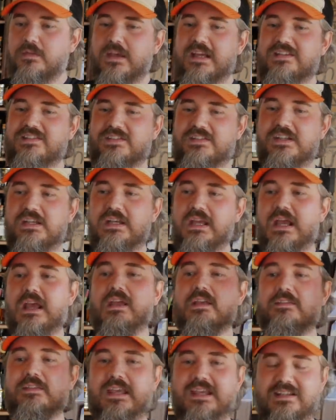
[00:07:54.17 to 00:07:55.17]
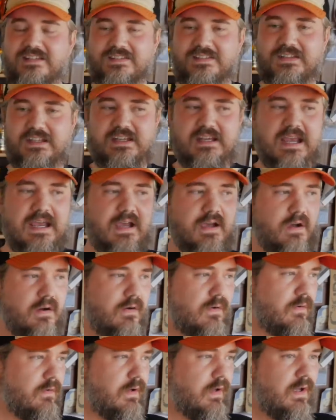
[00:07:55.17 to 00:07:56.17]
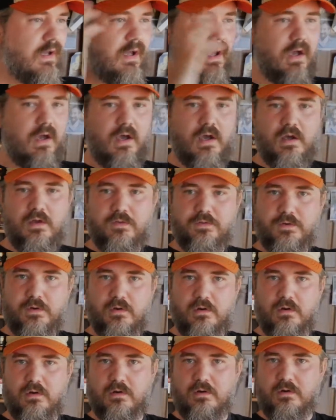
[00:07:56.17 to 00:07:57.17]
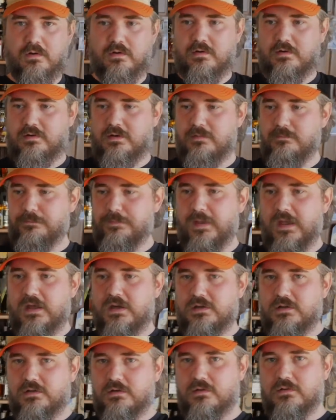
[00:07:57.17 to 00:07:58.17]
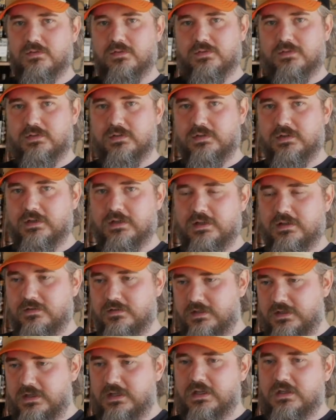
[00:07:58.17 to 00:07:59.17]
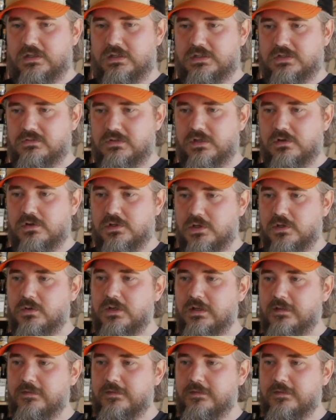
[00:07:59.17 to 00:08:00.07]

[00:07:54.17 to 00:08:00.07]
they every see, small business. They see how other competitors in the industry are doing